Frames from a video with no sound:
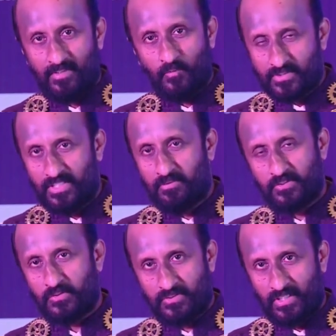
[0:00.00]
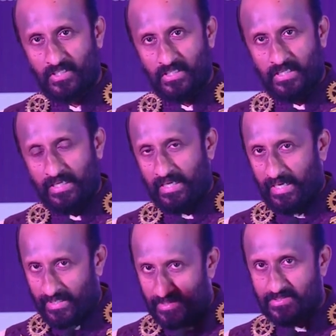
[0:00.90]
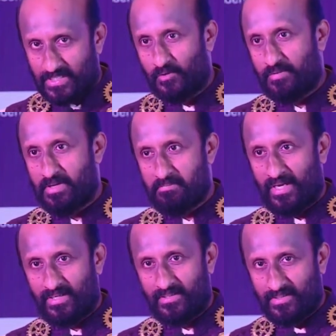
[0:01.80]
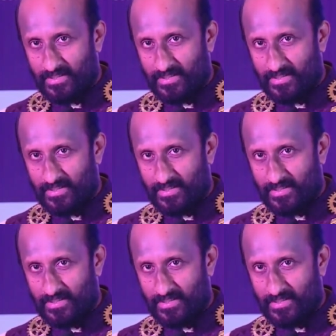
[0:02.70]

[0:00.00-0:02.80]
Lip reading: was given to Rotary, and it is now coming back.